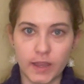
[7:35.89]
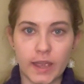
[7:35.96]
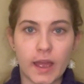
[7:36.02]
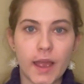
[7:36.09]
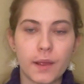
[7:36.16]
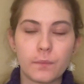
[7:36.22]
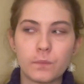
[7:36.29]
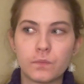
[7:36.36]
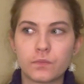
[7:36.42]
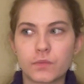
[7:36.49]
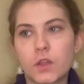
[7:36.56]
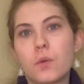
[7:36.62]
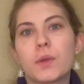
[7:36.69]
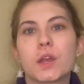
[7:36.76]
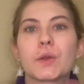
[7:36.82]
I'm
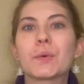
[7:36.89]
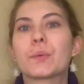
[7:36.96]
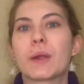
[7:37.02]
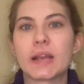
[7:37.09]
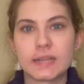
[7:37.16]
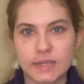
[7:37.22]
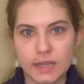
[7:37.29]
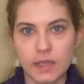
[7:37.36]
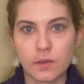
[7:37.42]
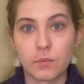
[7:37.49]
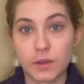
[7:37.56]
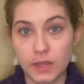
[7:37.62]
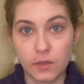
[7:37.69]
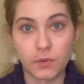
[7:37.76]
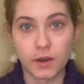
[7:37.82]
going crazy
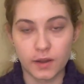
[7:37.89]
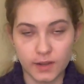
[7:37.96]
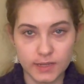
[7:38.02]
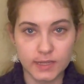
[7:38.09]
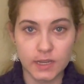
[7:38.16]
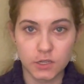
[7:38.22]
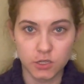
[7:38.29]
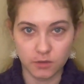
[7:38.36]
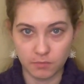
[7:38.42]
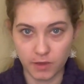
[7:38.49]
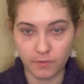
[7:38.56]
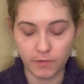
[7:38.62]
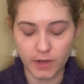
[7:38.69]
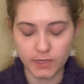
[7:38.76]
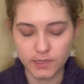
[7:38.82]
with the organization,
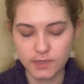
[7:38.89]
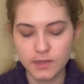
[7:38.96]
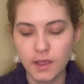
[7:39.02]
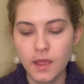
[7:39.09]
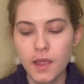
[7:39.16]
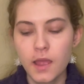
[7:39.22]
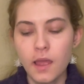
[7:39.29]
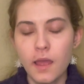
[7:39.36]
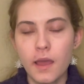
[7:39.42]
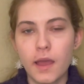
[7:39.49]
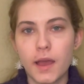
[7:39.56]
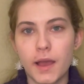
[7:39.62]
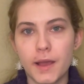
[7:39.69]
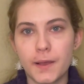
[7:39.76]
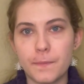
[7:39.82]
my friends.
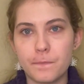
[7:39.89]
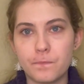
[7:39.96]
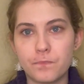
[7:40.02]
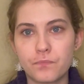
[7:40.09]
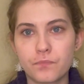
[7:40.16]
And